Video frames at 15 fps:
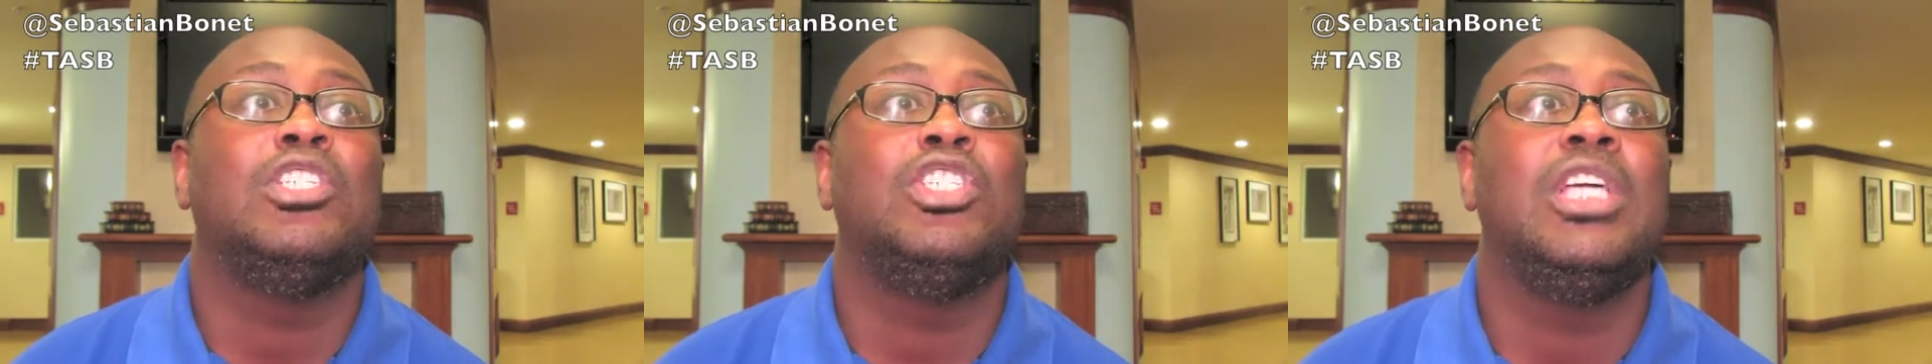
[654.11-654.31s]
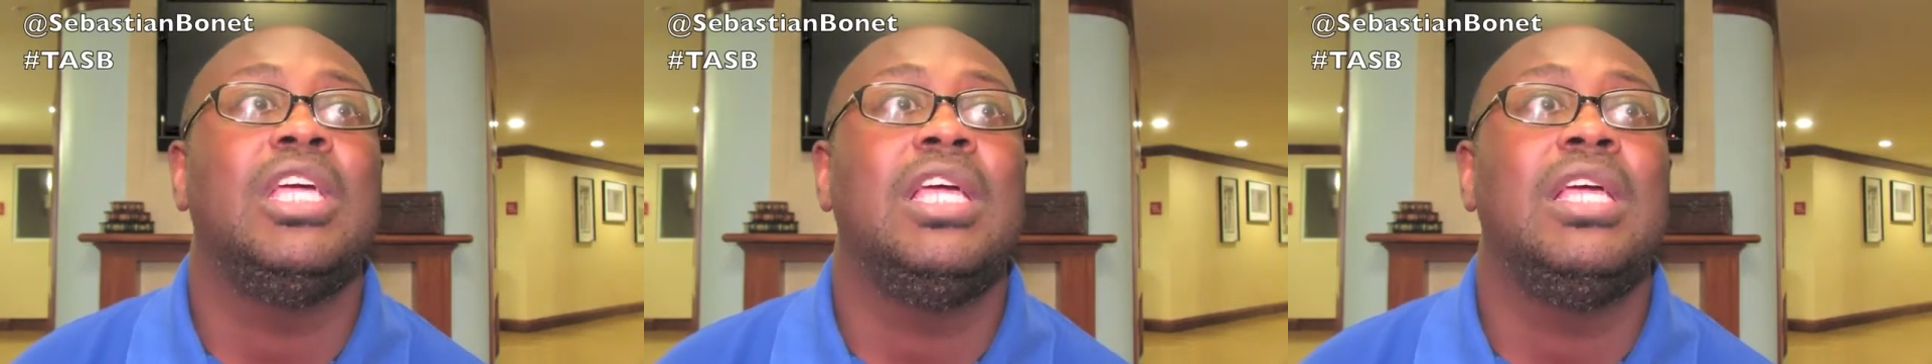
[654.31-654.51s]

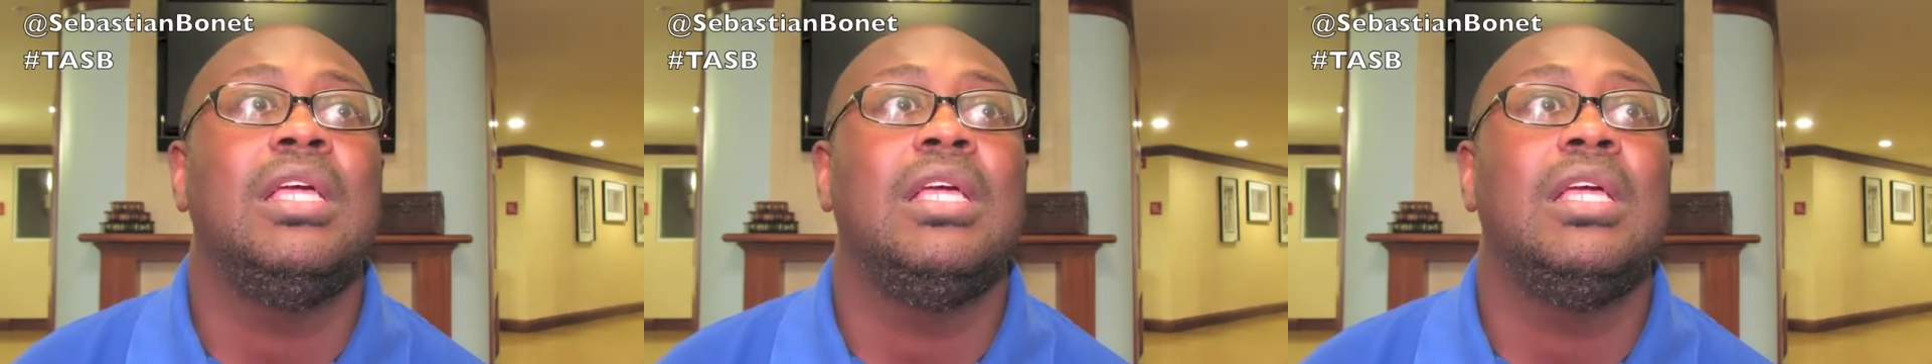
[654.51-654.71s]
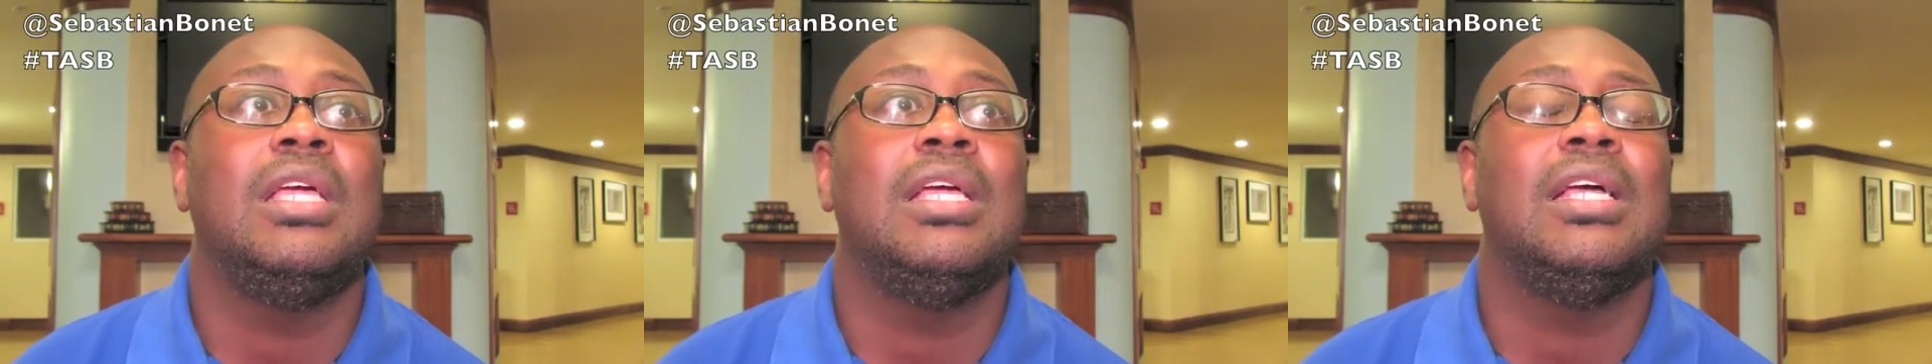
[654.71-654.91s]

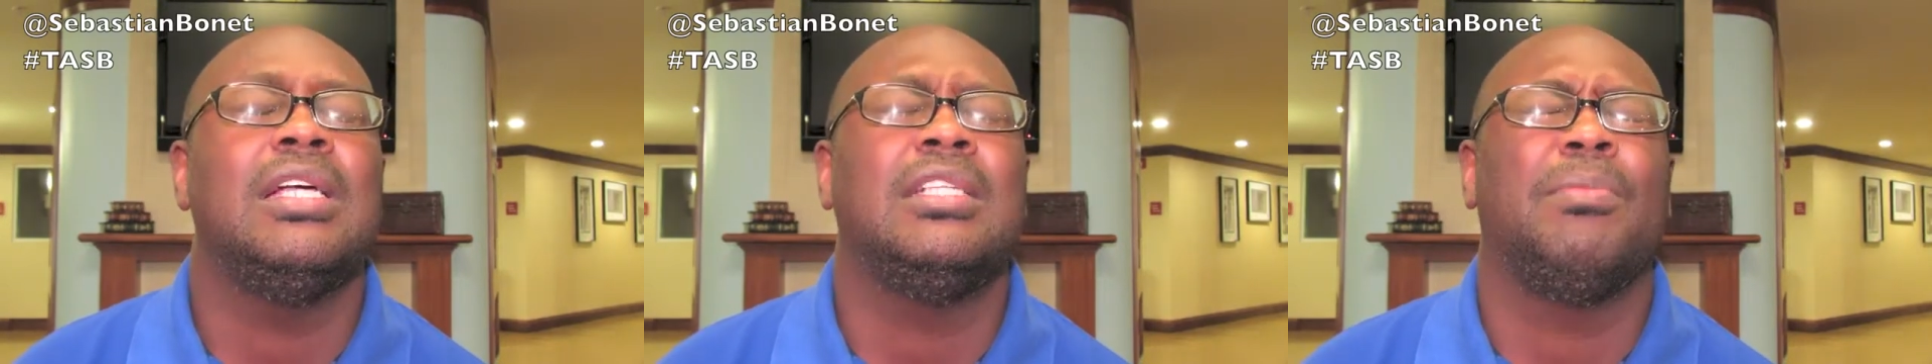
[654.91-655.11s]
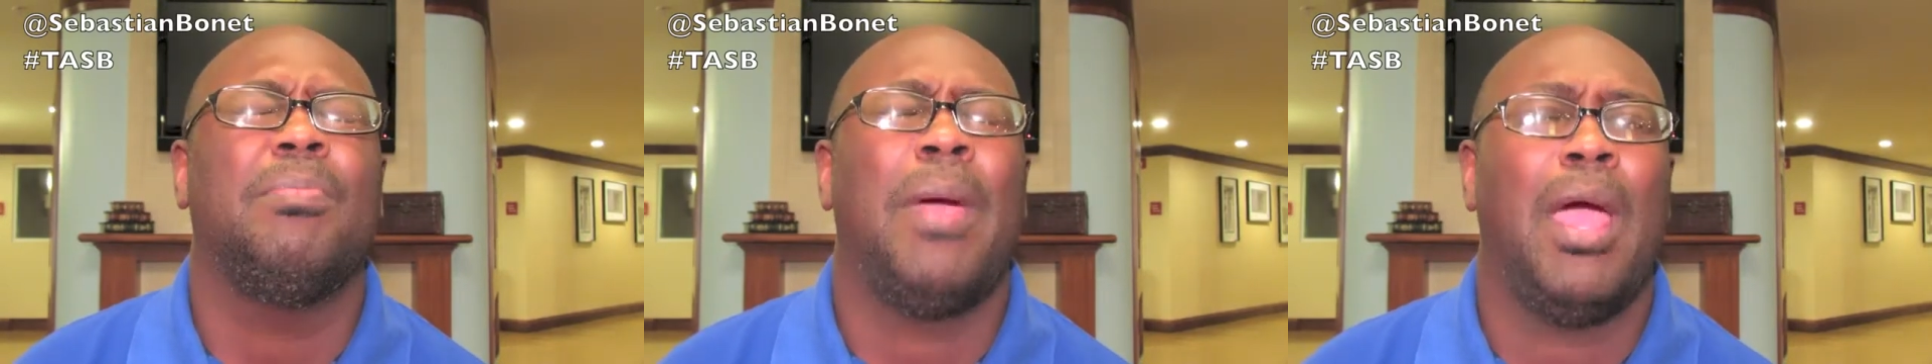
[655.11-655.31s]
she
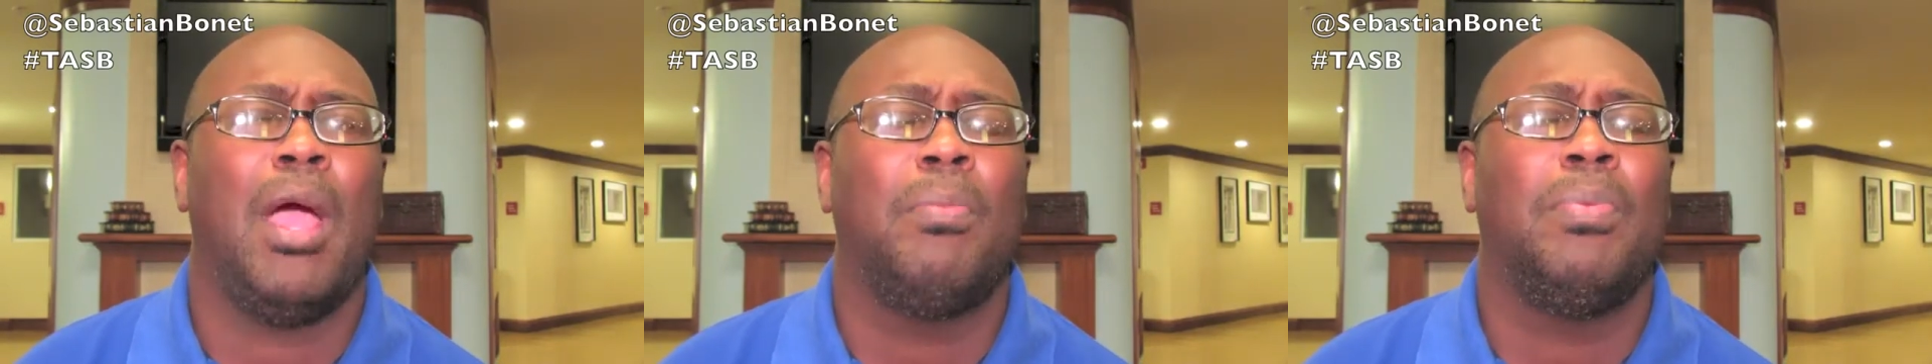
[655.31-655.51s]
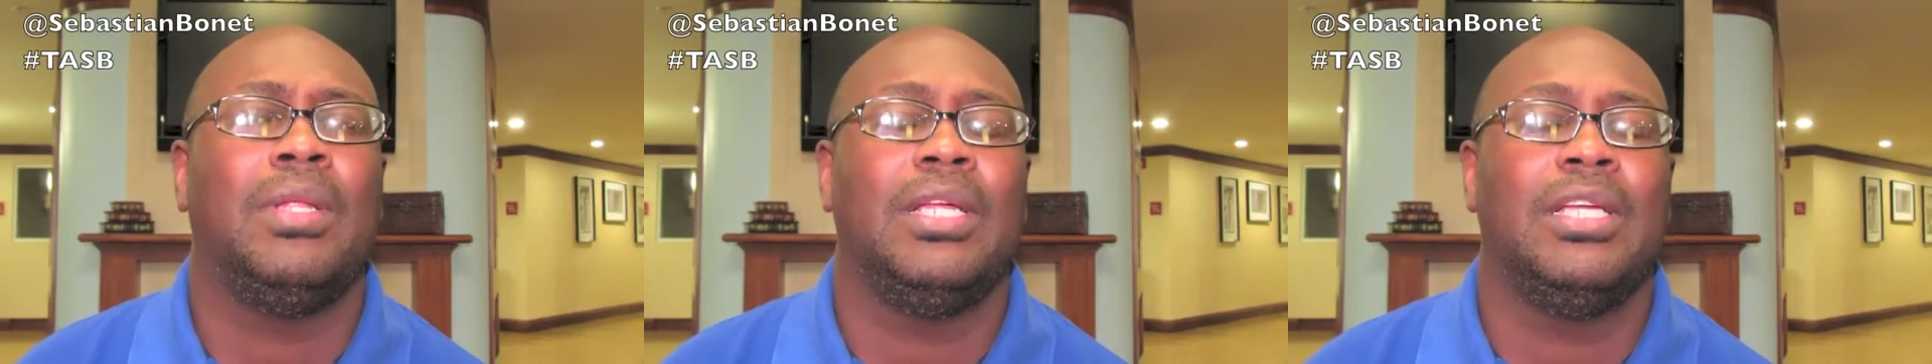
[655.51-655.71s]
is a
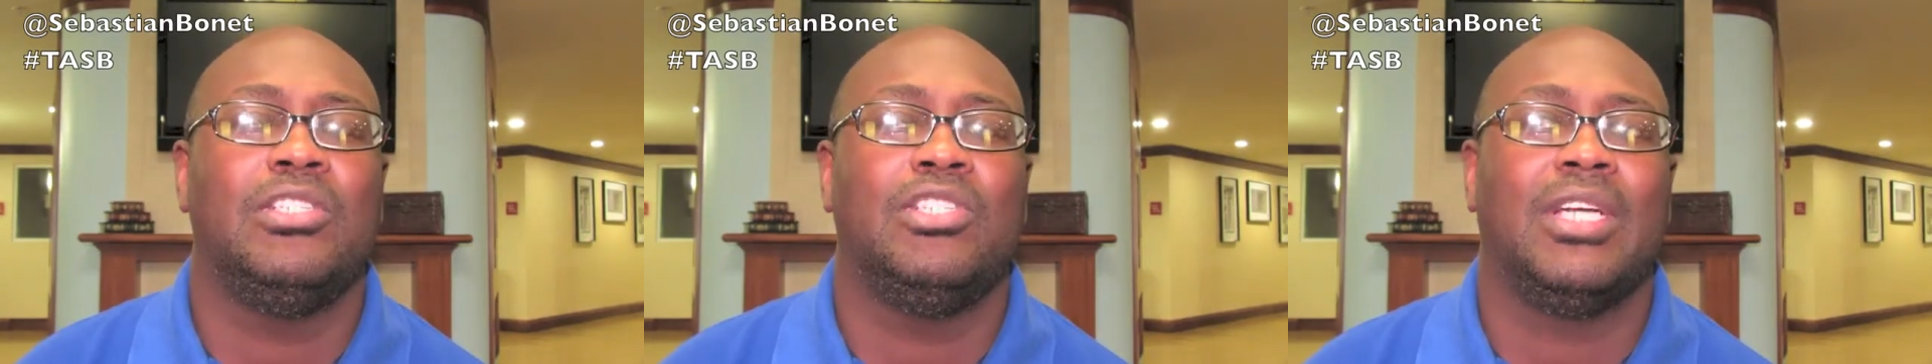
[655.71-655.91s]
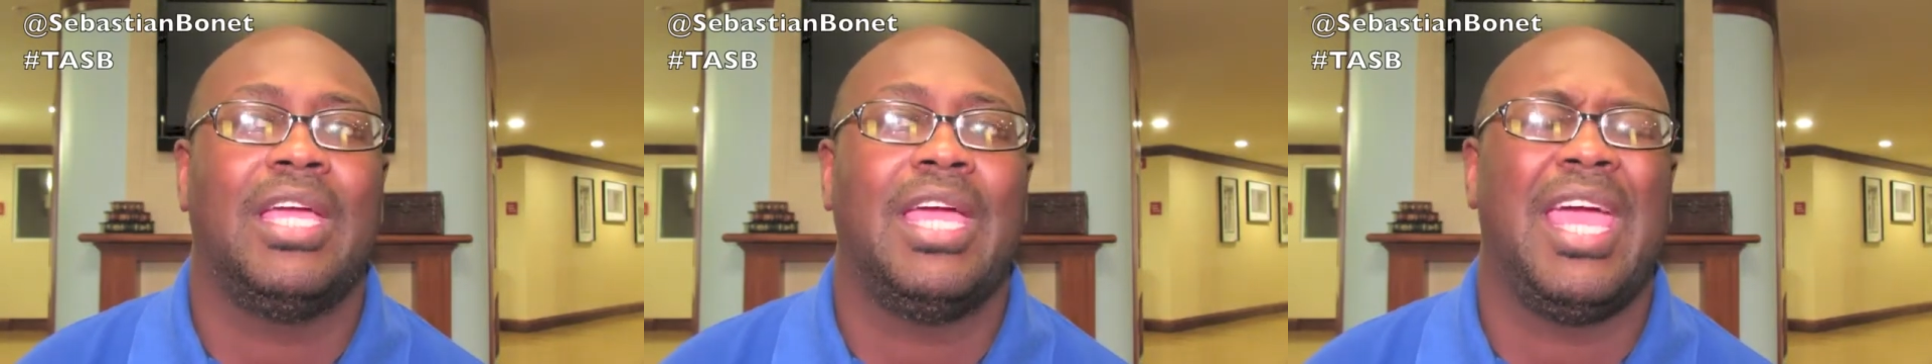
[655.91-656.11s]

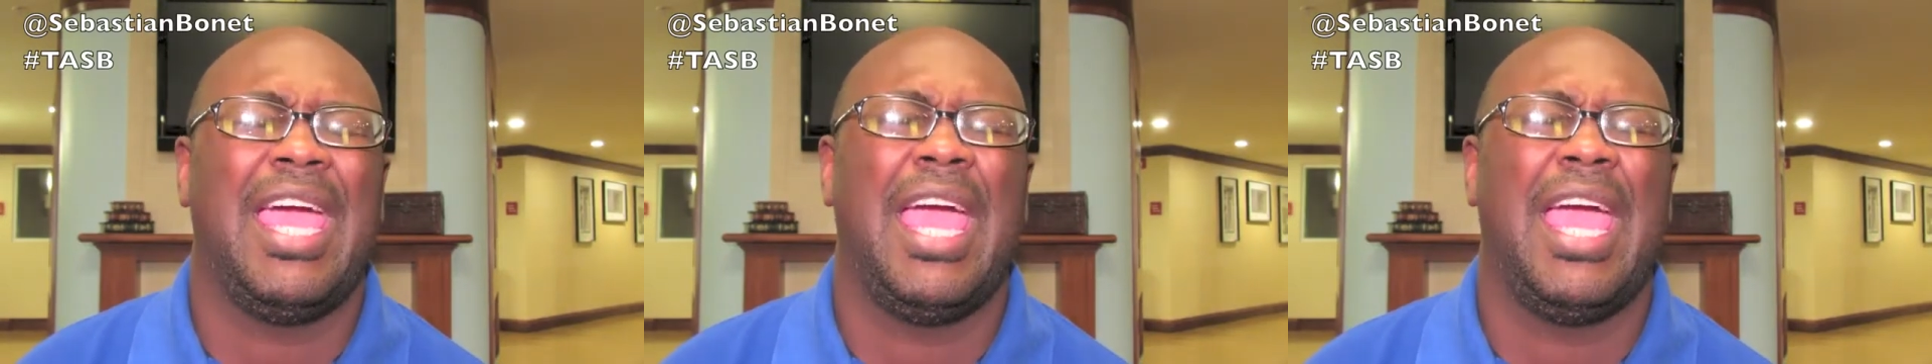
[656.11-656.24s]
paraplegic,